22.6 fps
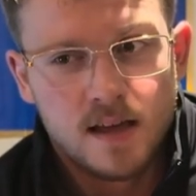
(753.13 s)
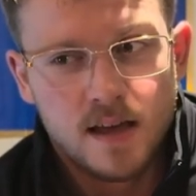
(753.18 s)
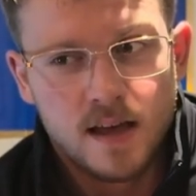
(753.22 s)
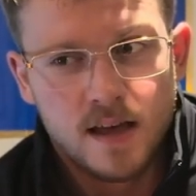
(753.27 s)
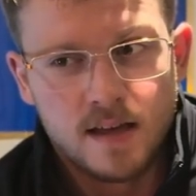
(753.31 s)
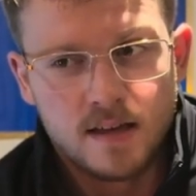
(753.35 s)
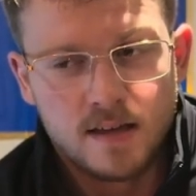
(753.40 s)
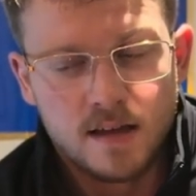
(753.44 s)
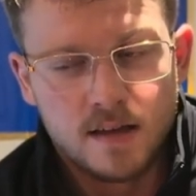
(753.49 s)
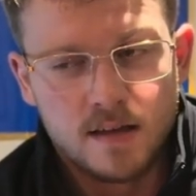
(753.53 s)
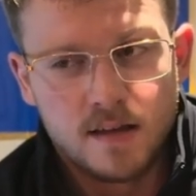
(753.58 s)

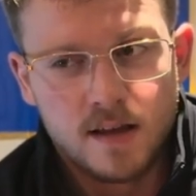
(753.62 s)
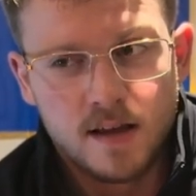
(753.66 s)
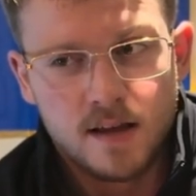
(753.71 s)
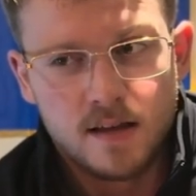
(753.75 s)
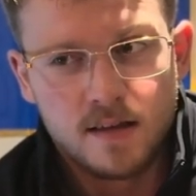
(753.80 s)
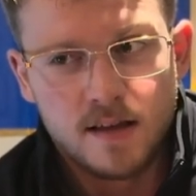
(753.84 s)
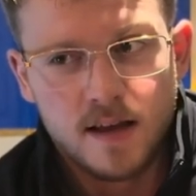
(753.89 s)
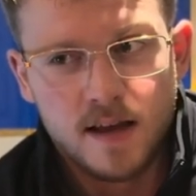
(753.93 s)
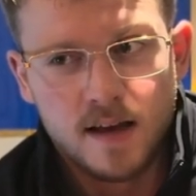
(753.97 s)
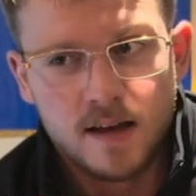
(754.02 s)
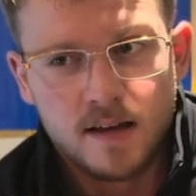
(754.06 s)
And to
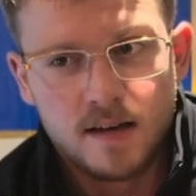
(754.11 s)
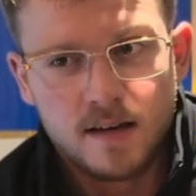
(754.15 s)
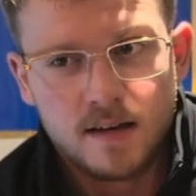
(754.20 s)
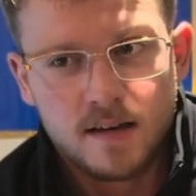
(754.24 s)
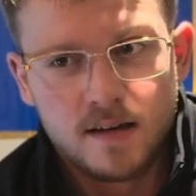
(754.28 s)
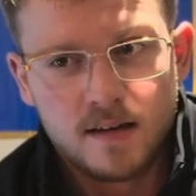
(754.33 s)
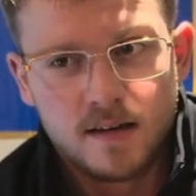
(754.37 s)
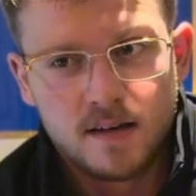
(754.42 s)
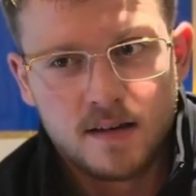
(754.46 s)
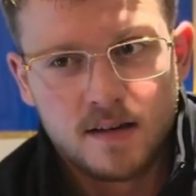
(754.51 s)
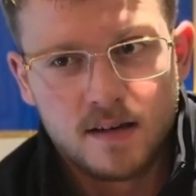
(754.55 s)
think that
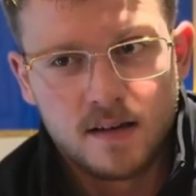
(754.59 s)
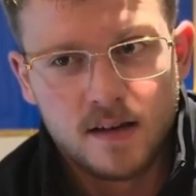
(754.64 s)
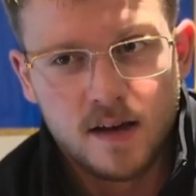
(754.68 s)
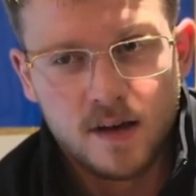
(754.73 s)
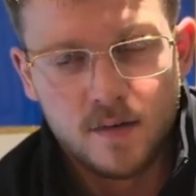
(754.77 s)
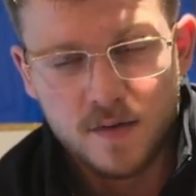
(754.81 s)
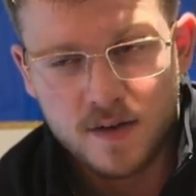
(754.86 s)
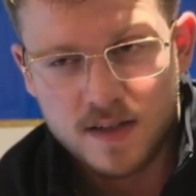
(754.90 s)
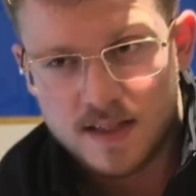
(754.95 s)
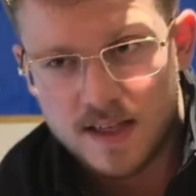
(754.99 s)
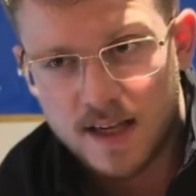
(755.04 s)

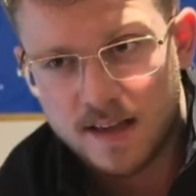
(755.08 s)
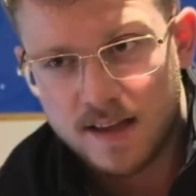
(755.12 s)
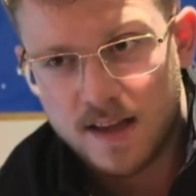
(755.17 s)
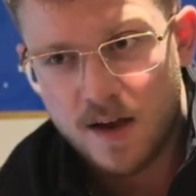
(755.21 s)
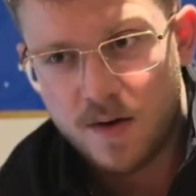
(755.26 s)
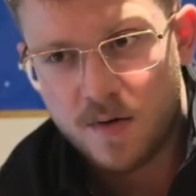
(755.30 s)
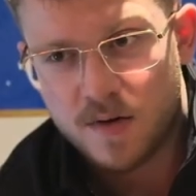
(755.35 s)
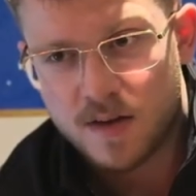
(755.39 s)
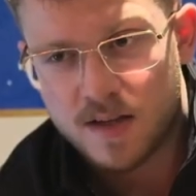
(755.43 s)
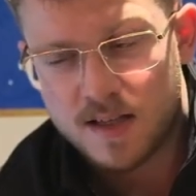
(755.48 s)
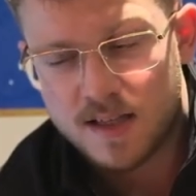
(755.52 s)
if it's like
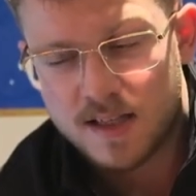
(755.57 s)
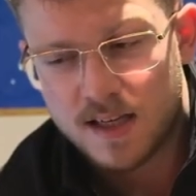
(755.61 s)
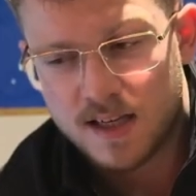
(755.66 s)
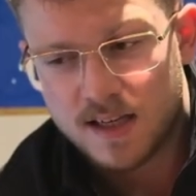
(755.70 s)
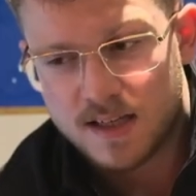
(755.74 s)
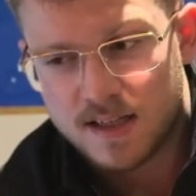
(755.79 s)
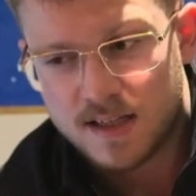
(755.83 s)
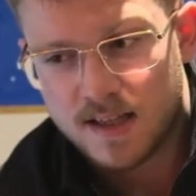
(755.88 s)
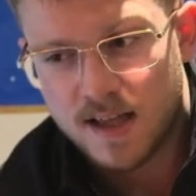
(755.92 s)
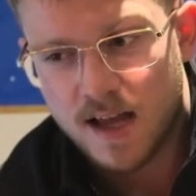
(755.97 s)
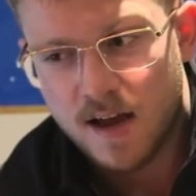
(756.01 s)
that with
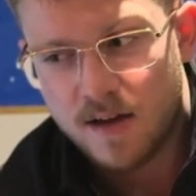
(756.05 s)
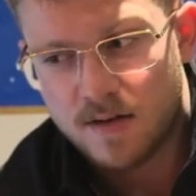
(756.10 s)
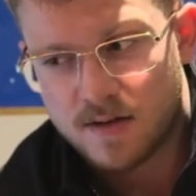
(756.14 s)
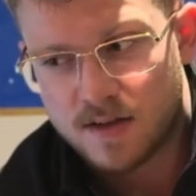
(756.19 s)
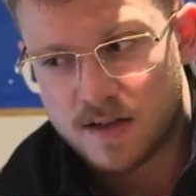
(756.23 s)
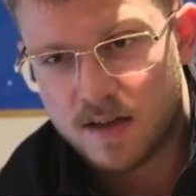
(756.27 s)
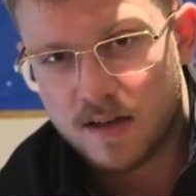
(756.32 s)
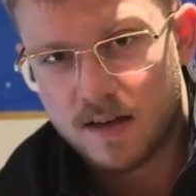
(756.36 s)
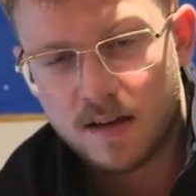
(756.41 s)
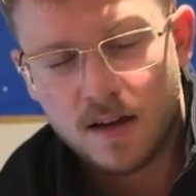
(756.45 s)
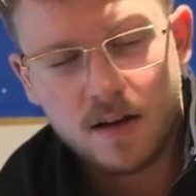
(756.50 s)

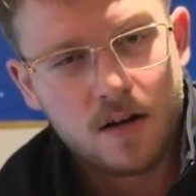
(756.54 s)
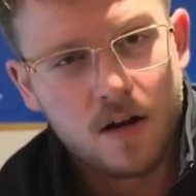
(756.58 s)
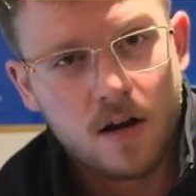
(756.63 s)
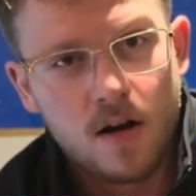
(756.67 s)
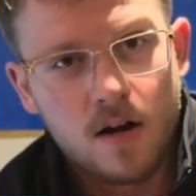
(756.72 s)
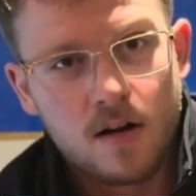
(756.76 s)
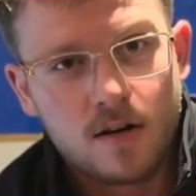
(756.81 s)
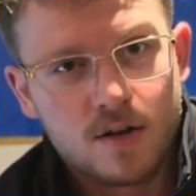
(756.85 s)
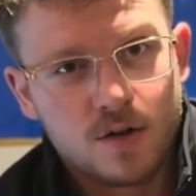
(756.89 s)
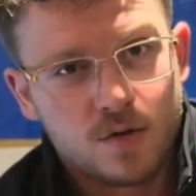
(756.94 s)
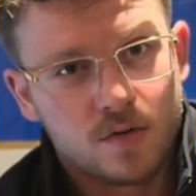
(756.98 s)
6,000, there are
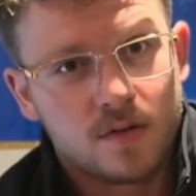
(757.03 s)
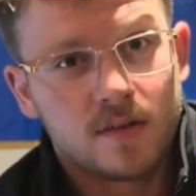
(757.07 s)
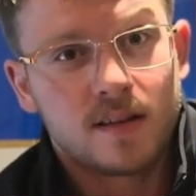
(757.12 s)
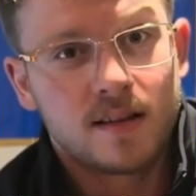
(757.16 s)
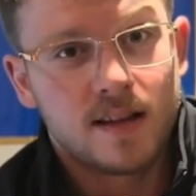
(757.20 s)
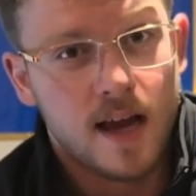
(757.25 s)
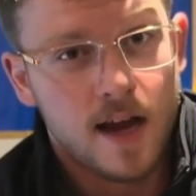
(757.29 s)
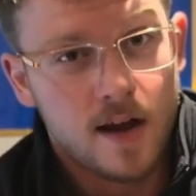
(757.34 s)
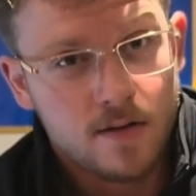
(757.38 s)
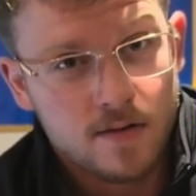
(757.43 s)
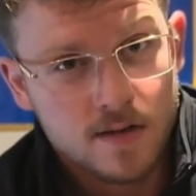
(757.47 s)

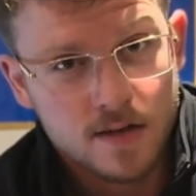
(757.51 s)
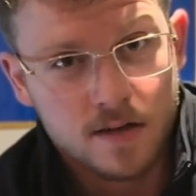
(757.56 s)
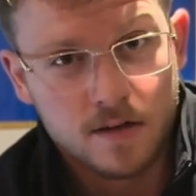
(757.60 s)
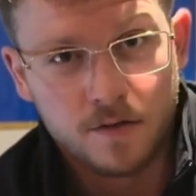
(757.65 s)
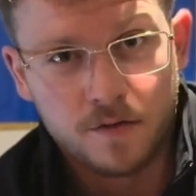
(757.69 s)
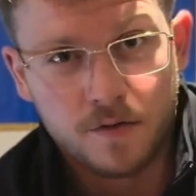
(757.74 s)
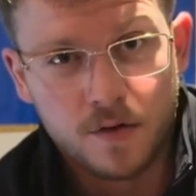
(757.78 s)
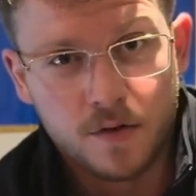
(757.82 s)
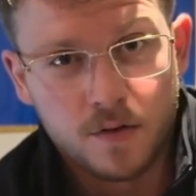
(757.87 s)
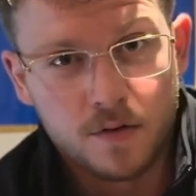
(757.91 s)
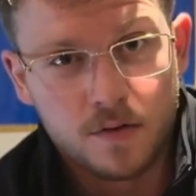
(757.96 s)
100,000
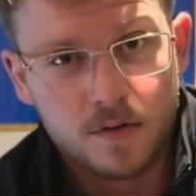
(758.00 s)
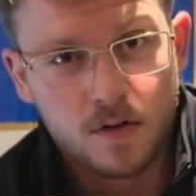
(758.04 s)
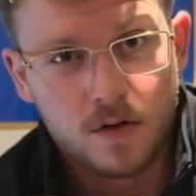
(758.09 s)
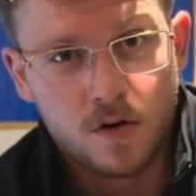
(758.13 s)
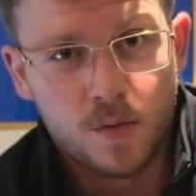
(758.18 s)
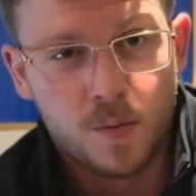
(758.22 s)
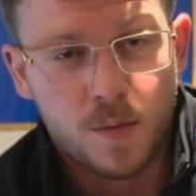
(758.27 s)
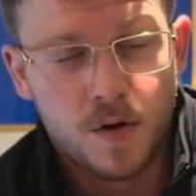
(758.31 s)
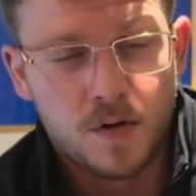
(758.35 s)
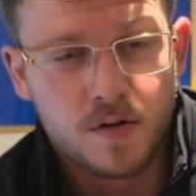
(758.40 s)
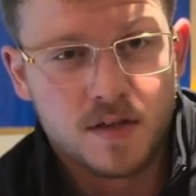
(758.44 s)
of you,
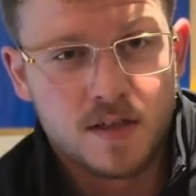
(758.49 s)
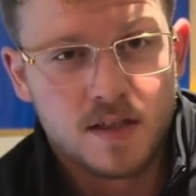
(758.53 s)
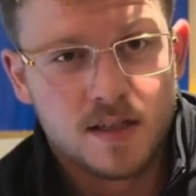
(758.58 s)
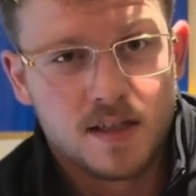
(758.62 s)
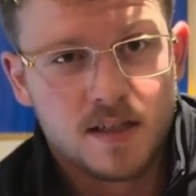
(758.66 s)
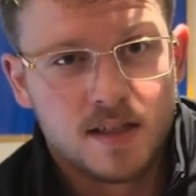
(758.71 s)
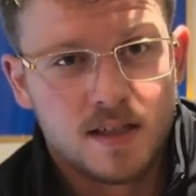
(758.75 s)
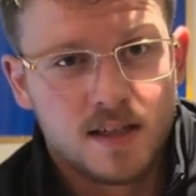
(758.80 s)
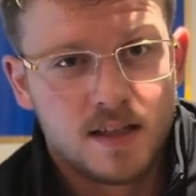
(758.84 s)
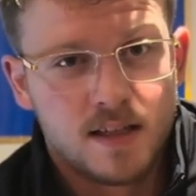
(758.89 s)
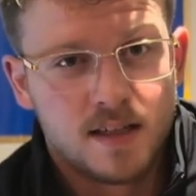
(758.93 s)

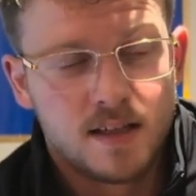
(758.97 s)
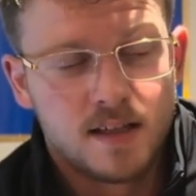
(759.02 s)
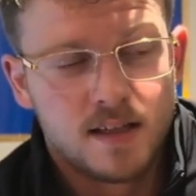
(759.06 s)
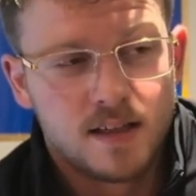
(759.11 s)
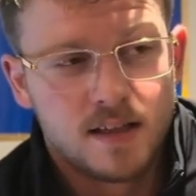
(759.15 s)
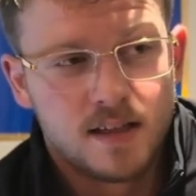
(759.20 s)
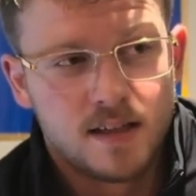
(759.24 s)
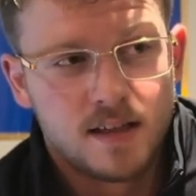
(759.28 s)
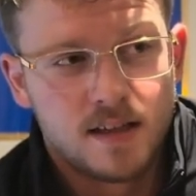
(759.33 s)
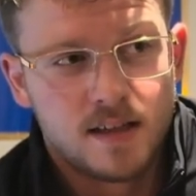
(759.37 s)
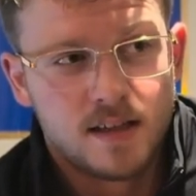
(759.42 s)
almost.
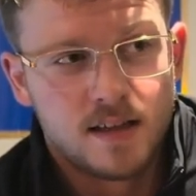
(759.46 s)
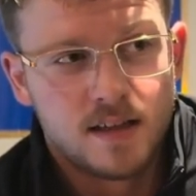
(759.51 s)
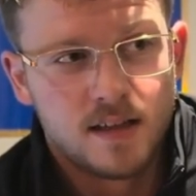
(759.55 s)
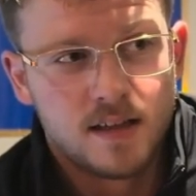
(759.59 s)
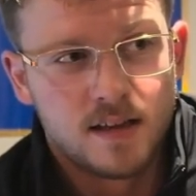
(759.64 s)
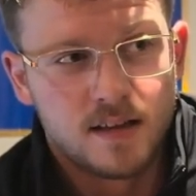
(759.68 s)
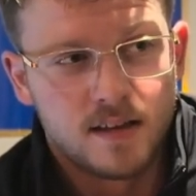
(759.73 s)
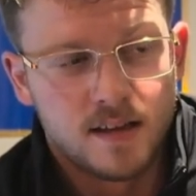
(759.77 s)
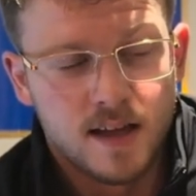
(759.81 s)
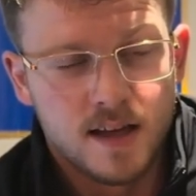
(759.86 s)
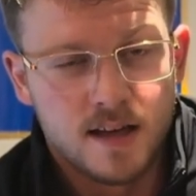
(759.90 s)

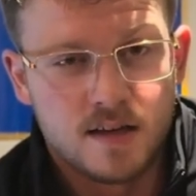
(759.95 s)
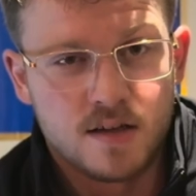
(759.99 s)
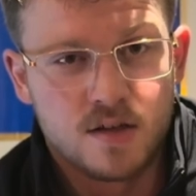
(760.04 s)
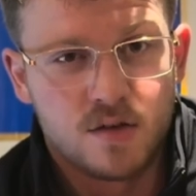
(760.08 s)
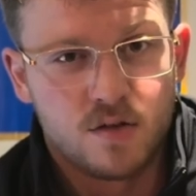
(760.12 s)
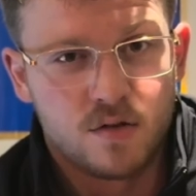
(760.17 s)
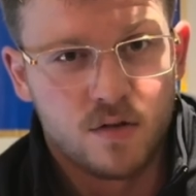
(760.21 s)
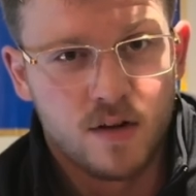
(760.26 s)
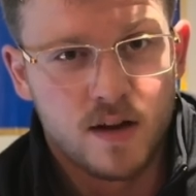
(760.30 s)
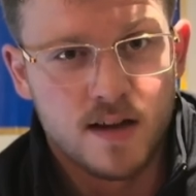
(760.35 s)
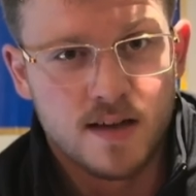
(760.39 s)
That is
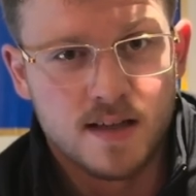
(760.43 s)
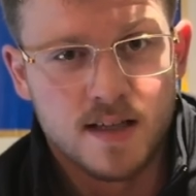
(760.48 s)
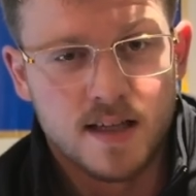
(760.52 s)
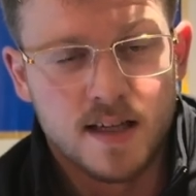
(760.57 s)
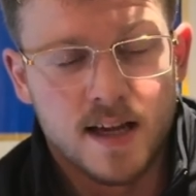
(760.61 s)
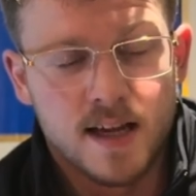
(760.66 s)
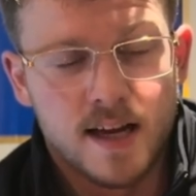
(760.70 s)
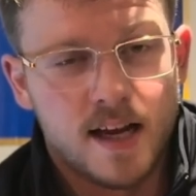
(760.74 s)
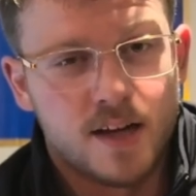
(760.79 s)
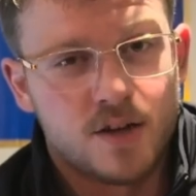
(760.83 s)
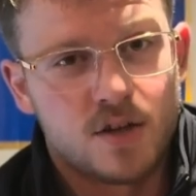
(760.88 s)

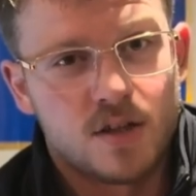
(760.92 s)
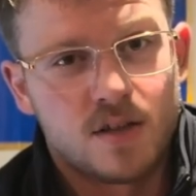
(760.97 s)
crazy. And